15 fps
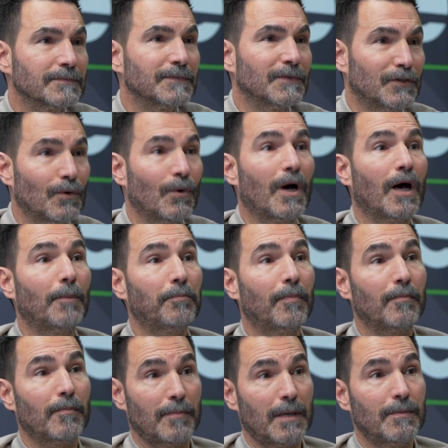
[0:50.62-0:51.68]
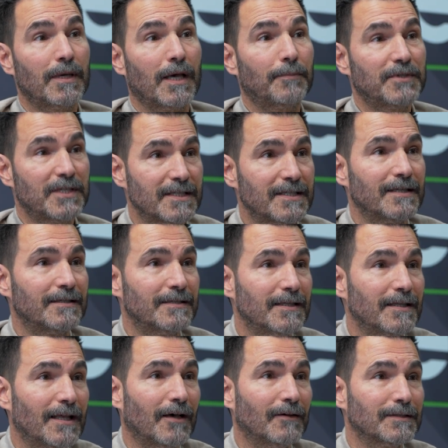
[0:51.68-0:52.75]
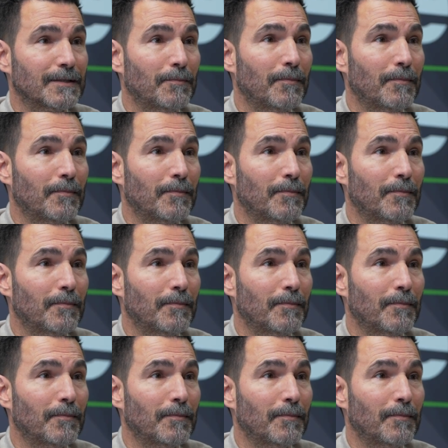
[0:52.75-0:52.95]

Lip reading: So maybe up to 60,000